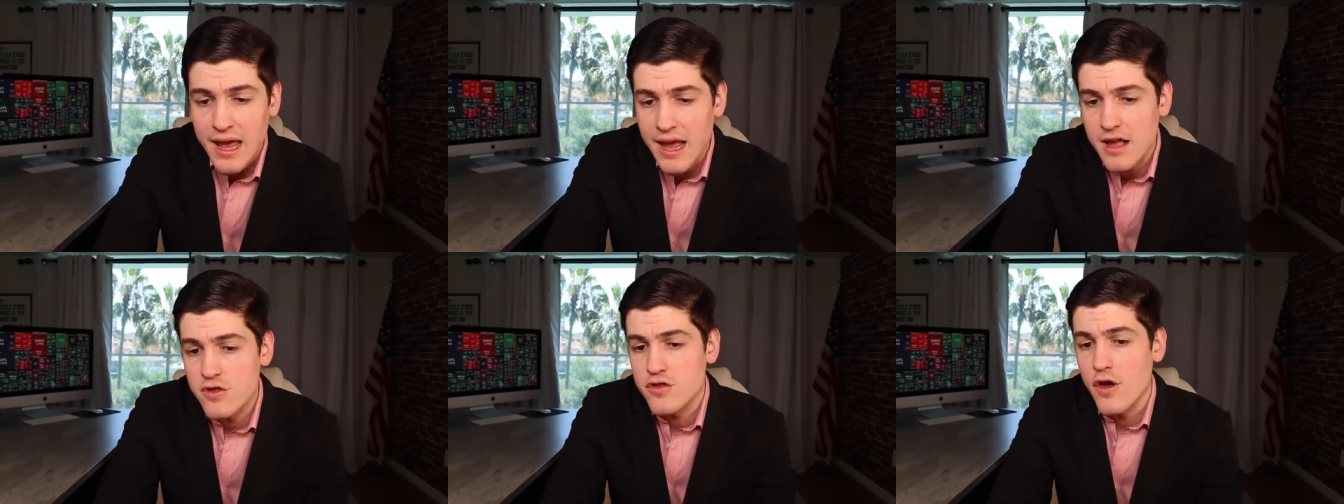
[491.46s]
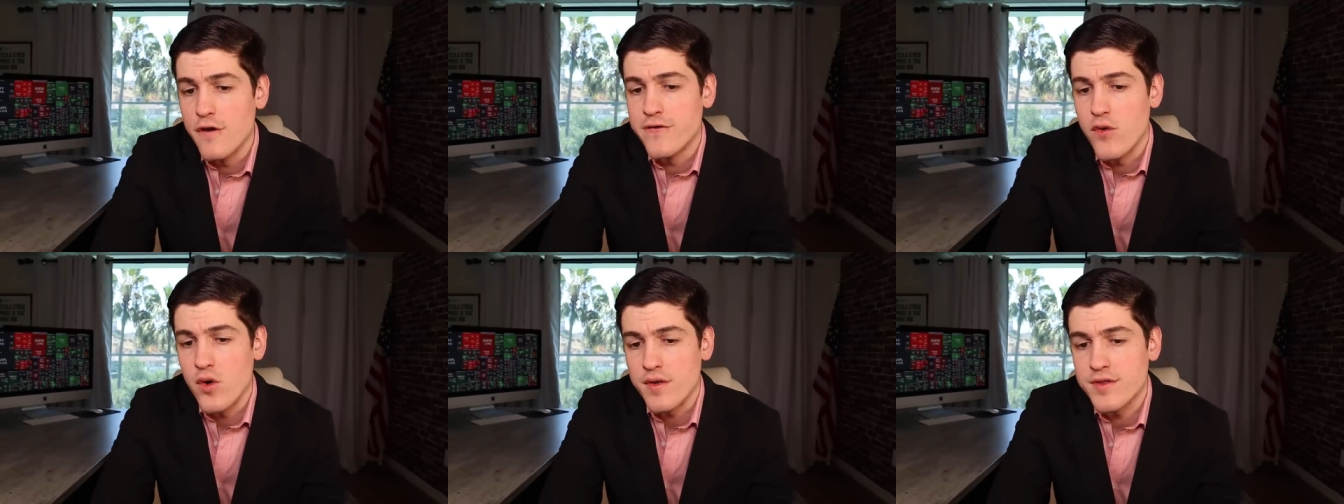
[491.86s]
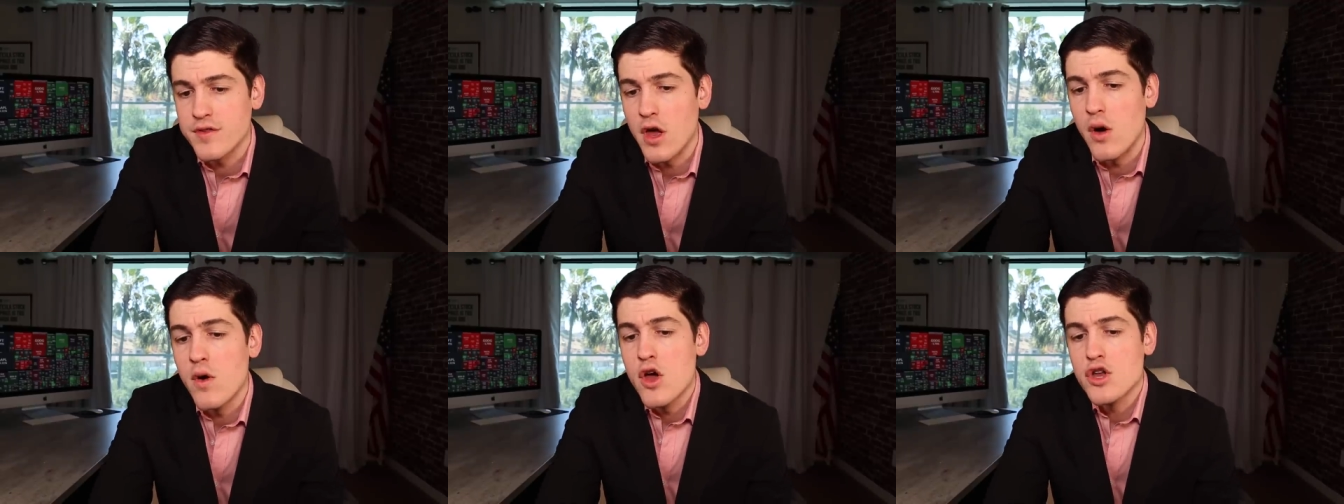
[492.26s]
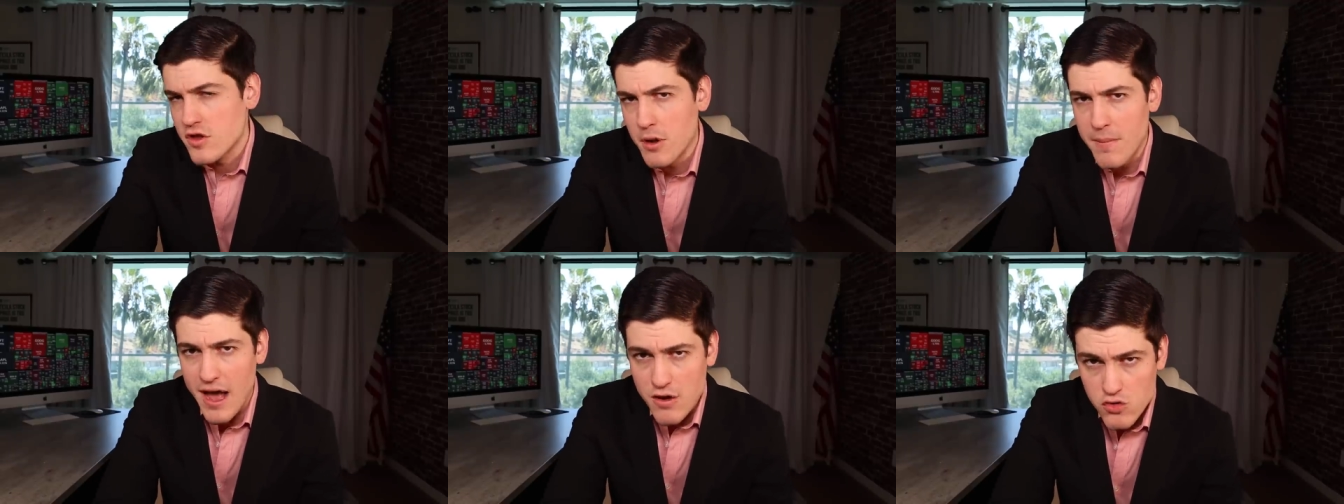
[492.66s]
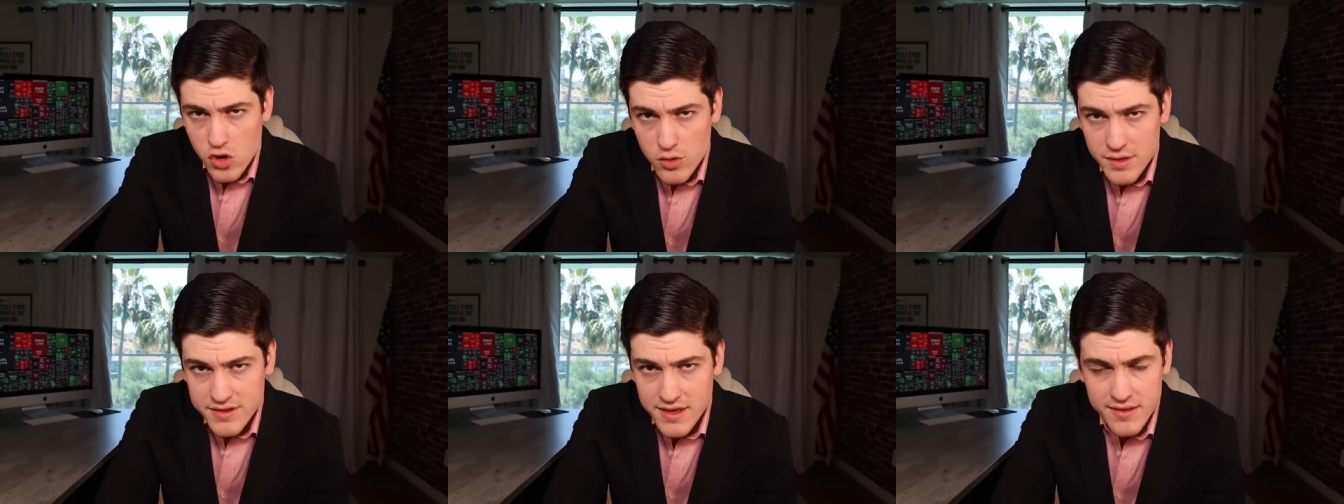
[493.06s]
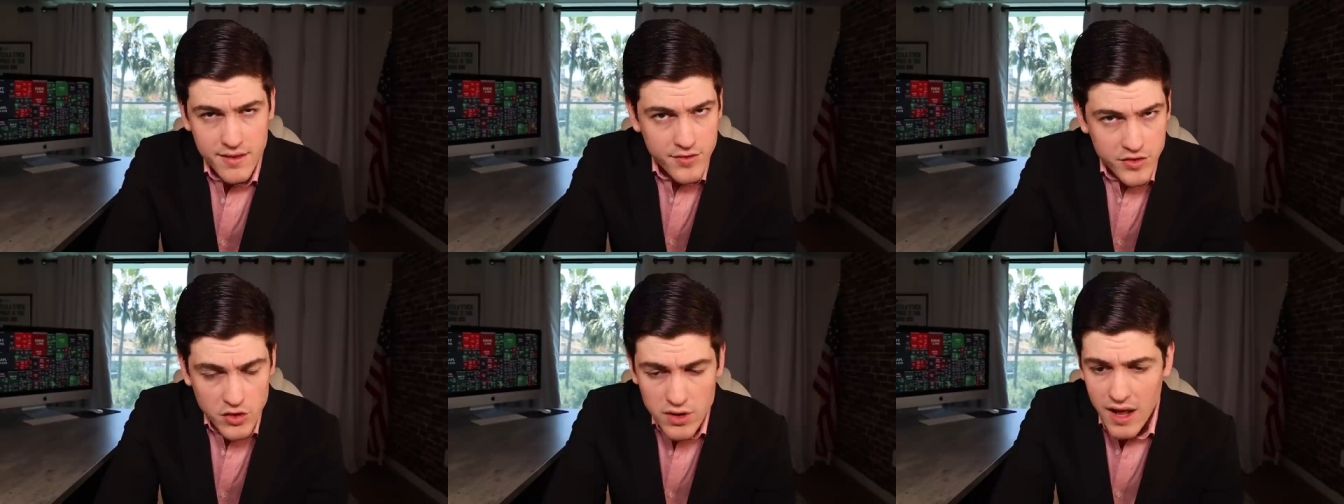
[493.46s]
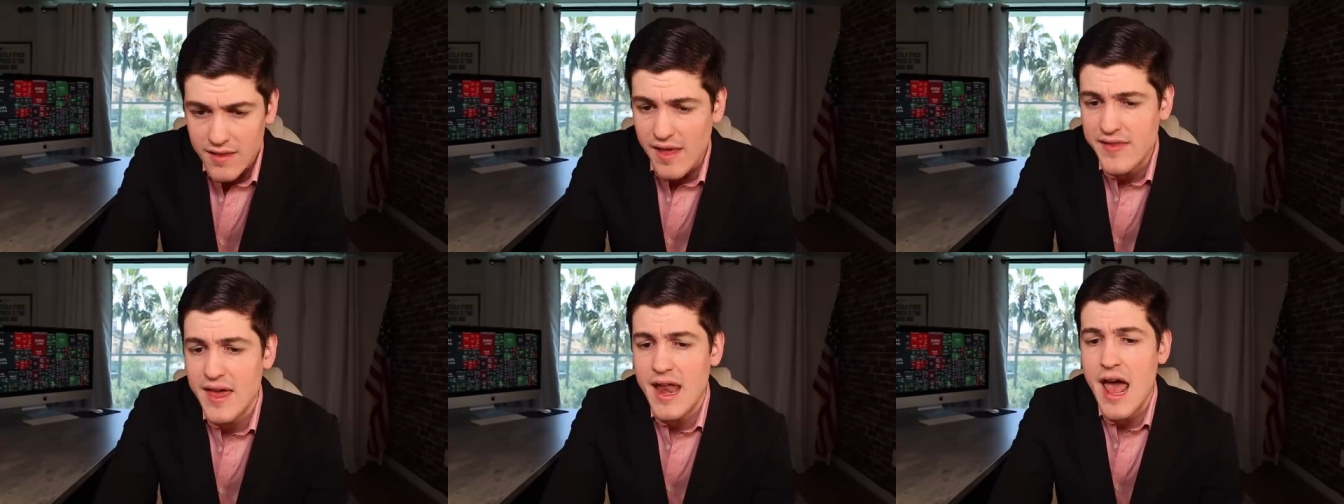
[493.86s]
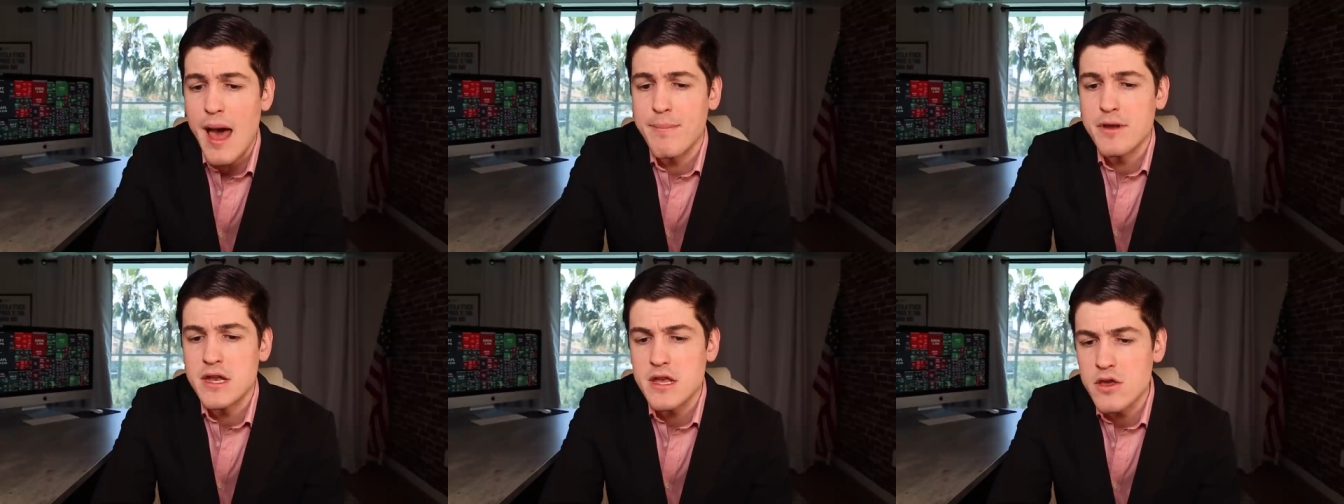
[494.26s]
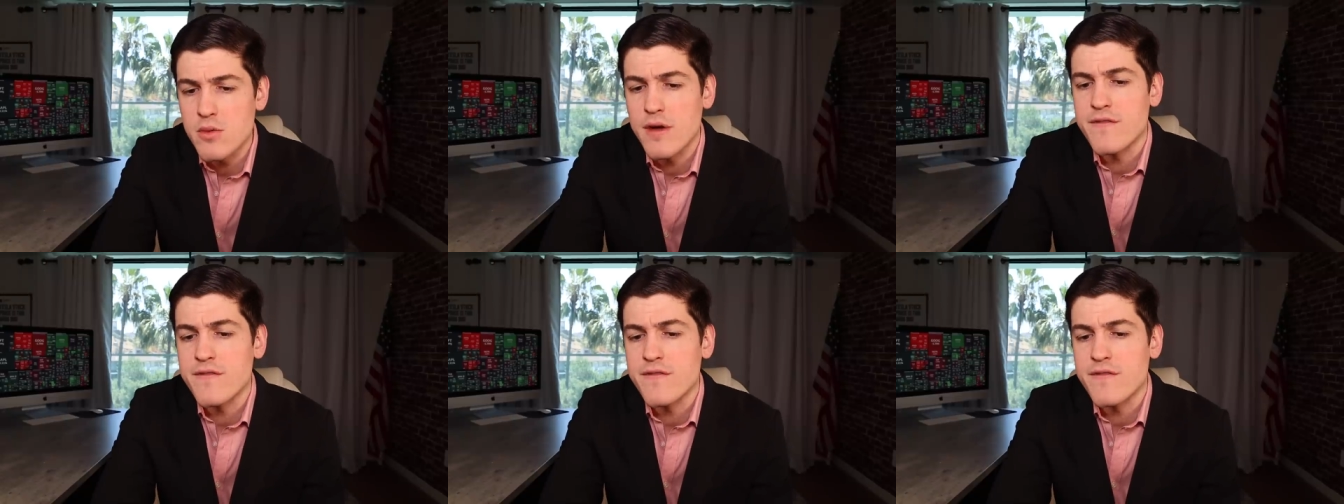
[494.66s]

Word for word: and so forth. So, so my rule with this is do not let that happen to you.